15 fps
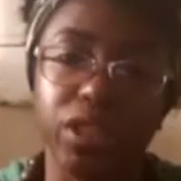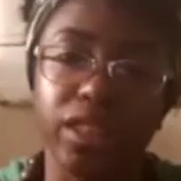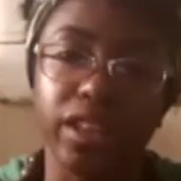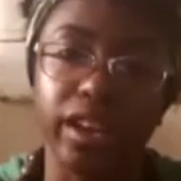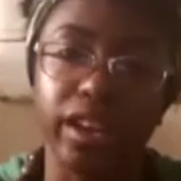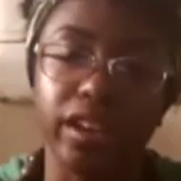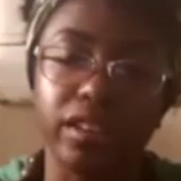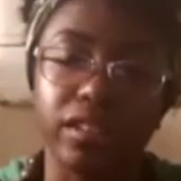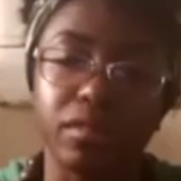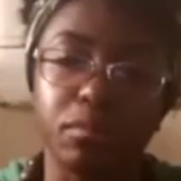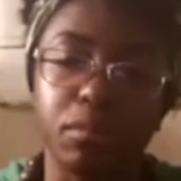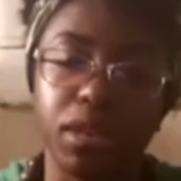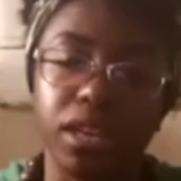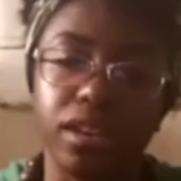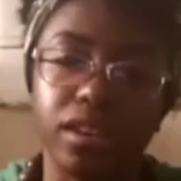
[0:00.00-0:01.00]
that
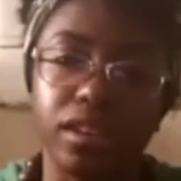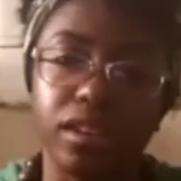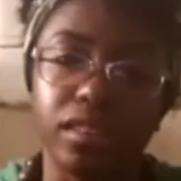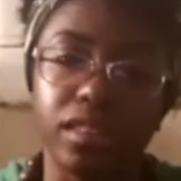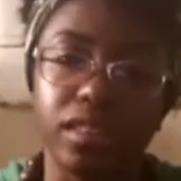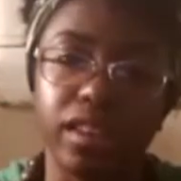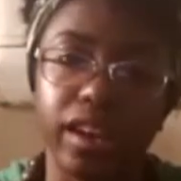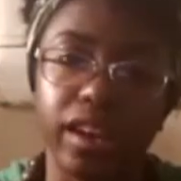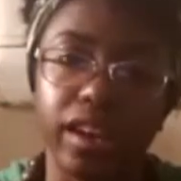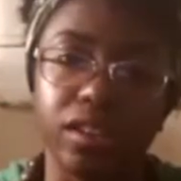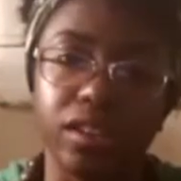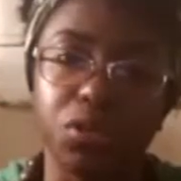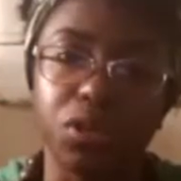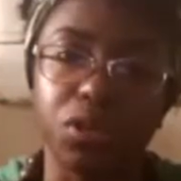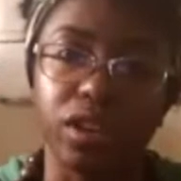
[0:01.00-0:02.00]
mean
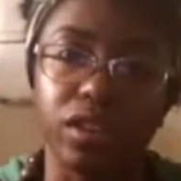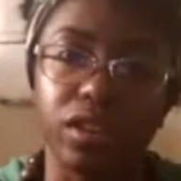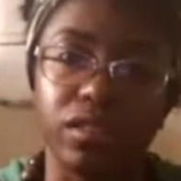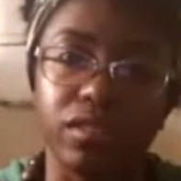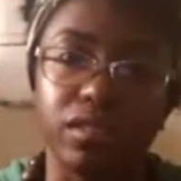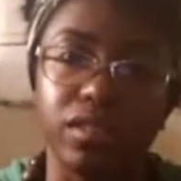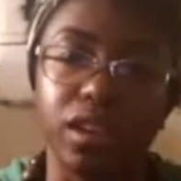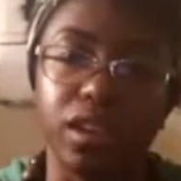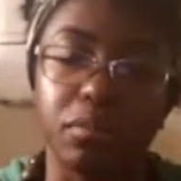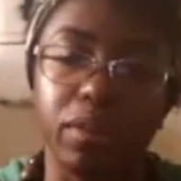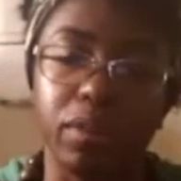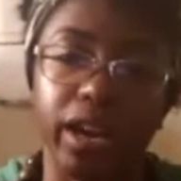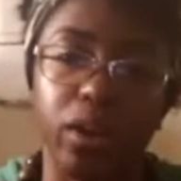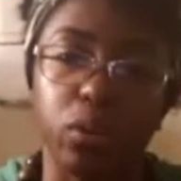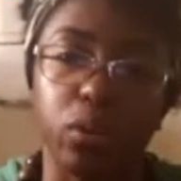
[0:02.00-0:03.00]
that you can get
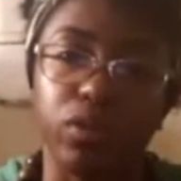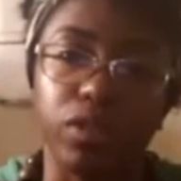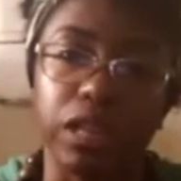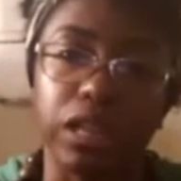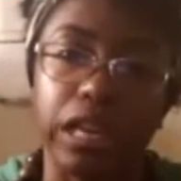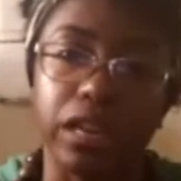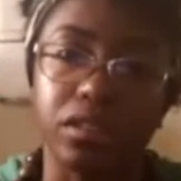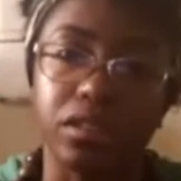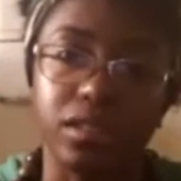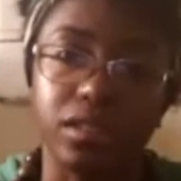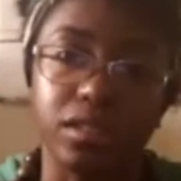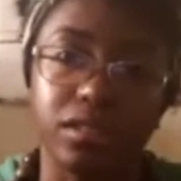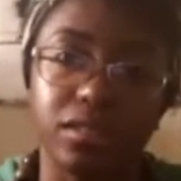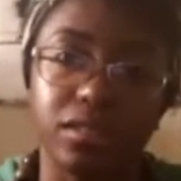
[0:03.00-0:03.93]
by with less?